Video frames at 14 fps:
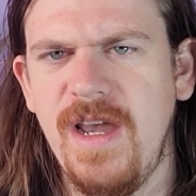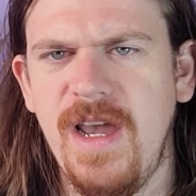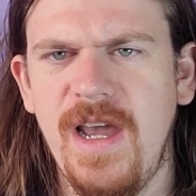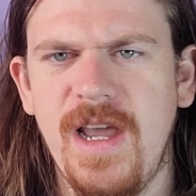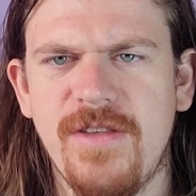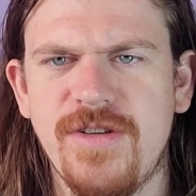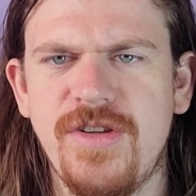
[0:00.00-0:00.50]

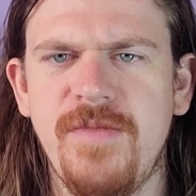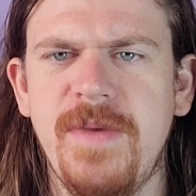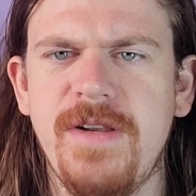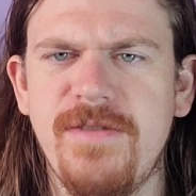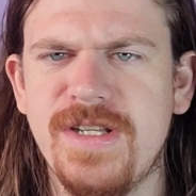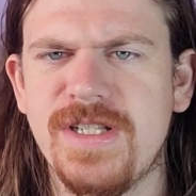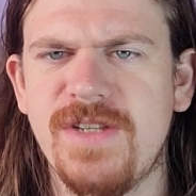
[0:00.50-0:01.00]
And there's two
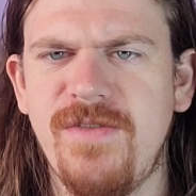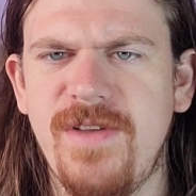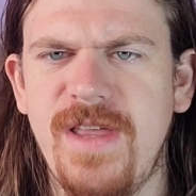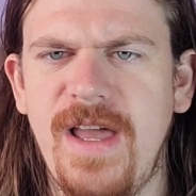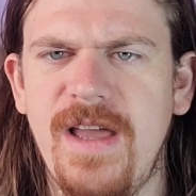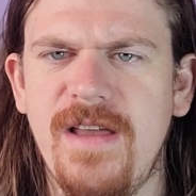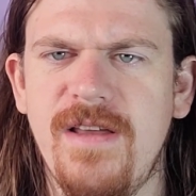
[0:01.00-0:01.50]
main reasons for
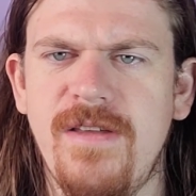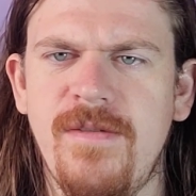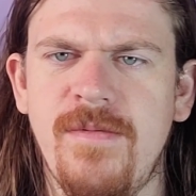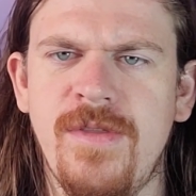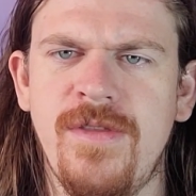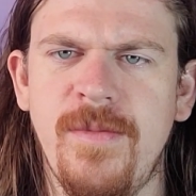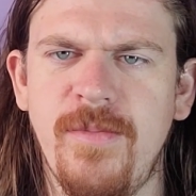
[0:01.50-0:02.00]
that.
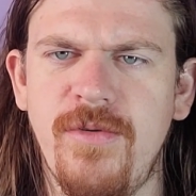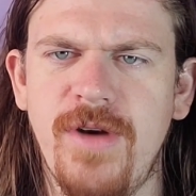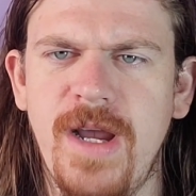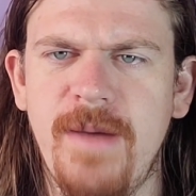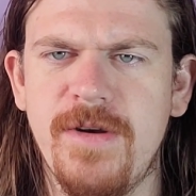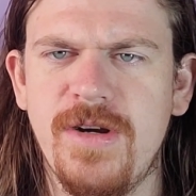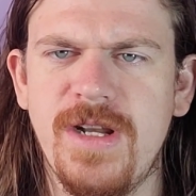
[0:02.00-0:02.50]
The
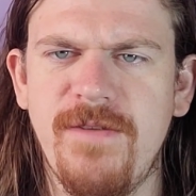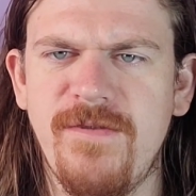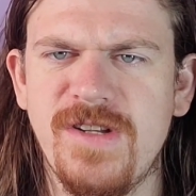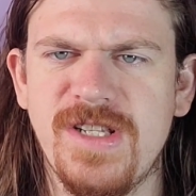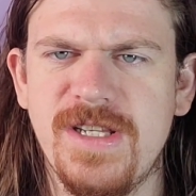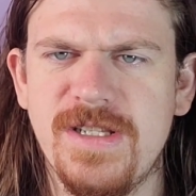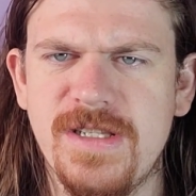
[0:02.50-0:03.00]
parameter
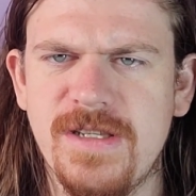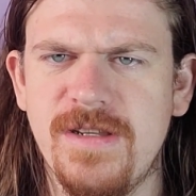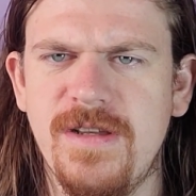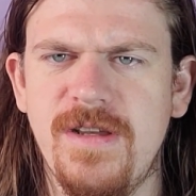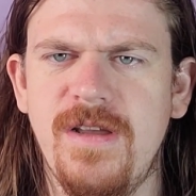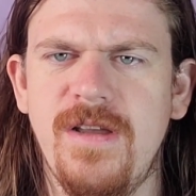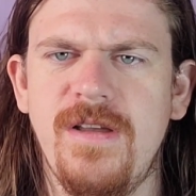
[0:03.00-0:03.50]
differences,
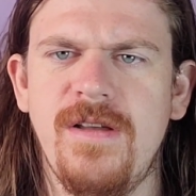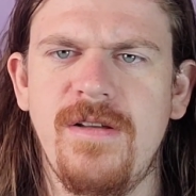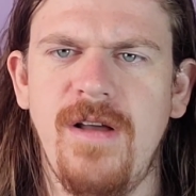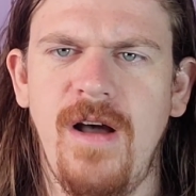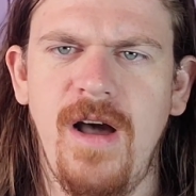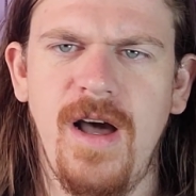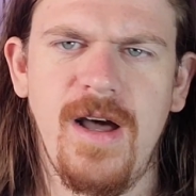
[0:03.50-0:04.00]

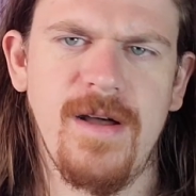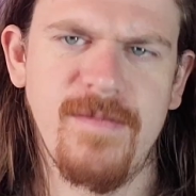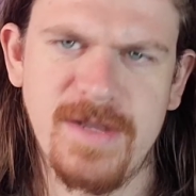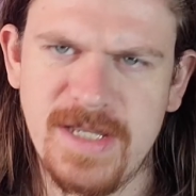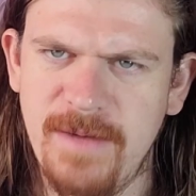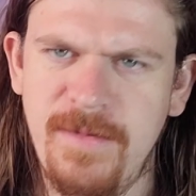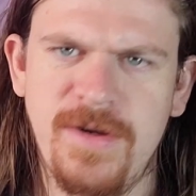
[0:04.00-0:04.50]

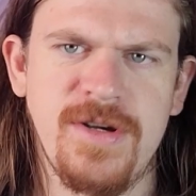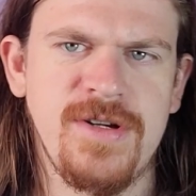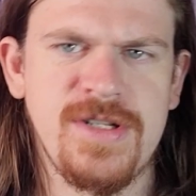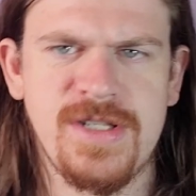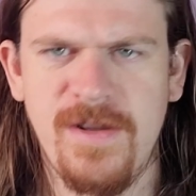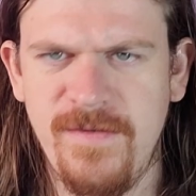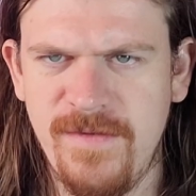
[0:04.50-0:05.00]
like temperature
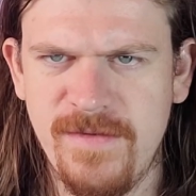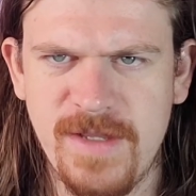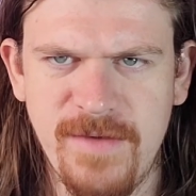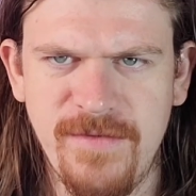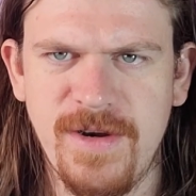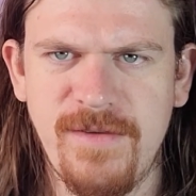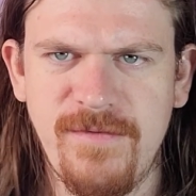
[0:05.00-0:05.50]
and stuff
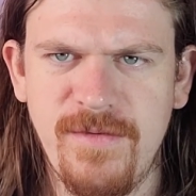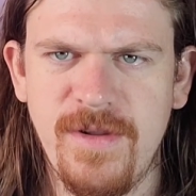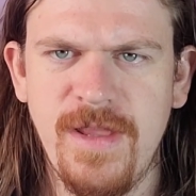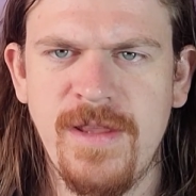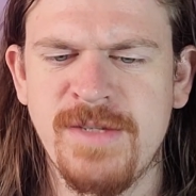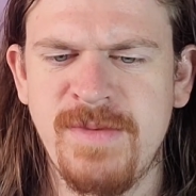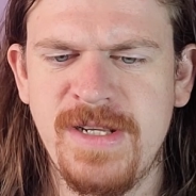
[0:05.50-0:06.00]
differing for
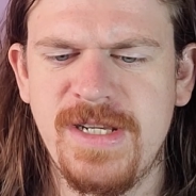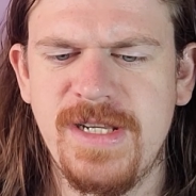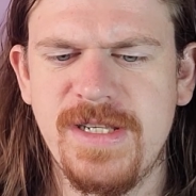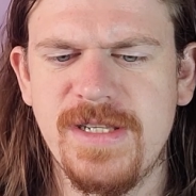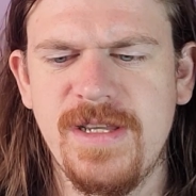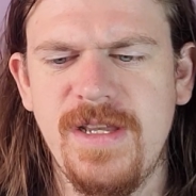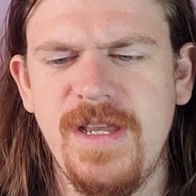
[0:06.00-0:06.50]
the
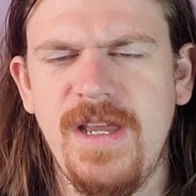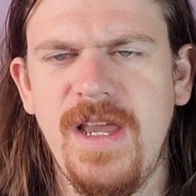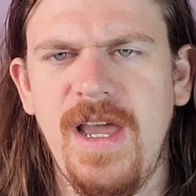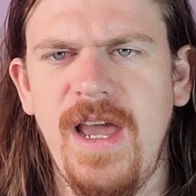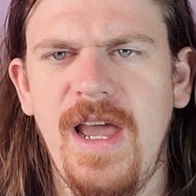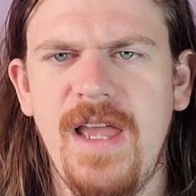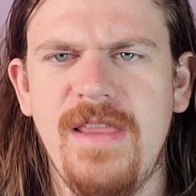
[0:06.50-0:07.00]
species,
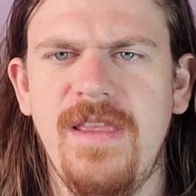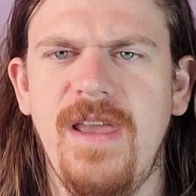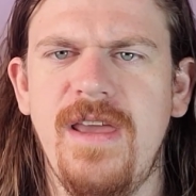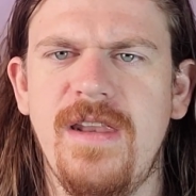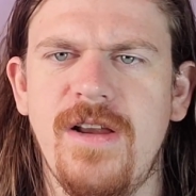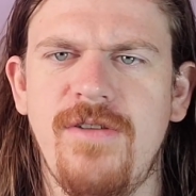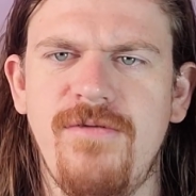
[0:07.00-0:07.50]
and
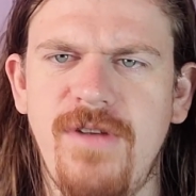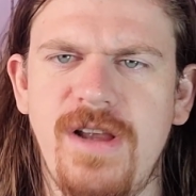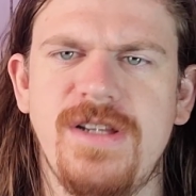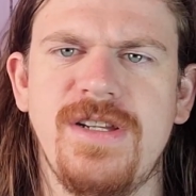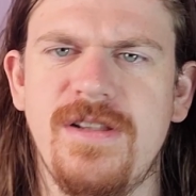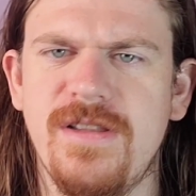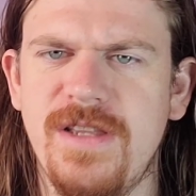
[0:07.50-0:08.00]
then
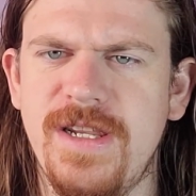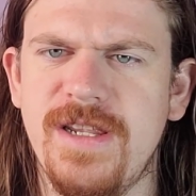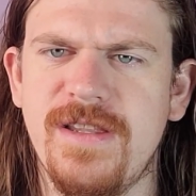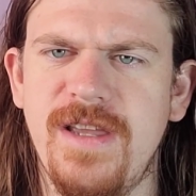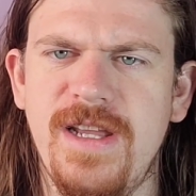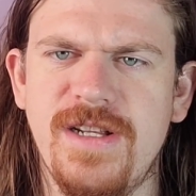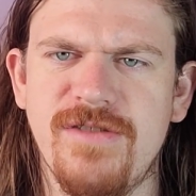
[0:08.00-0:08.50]
aggression
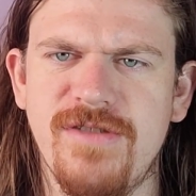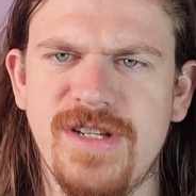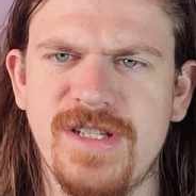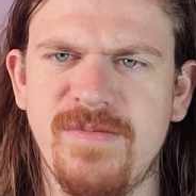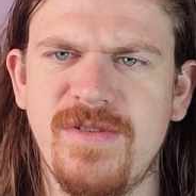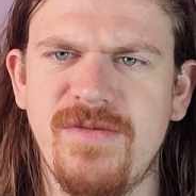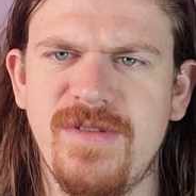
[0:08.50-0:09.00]
leading to
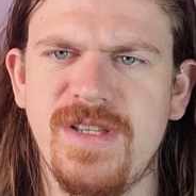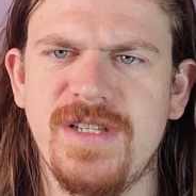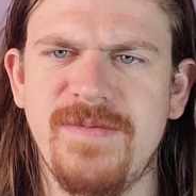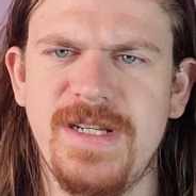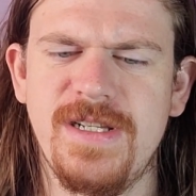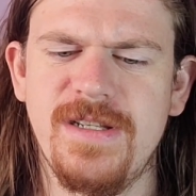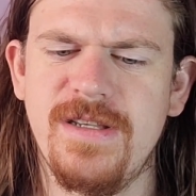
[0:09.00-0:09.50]
injuries between the
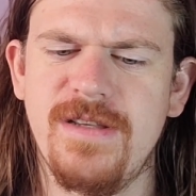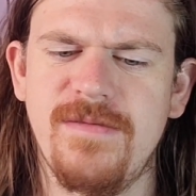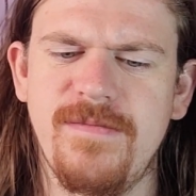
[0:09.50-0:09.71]
species.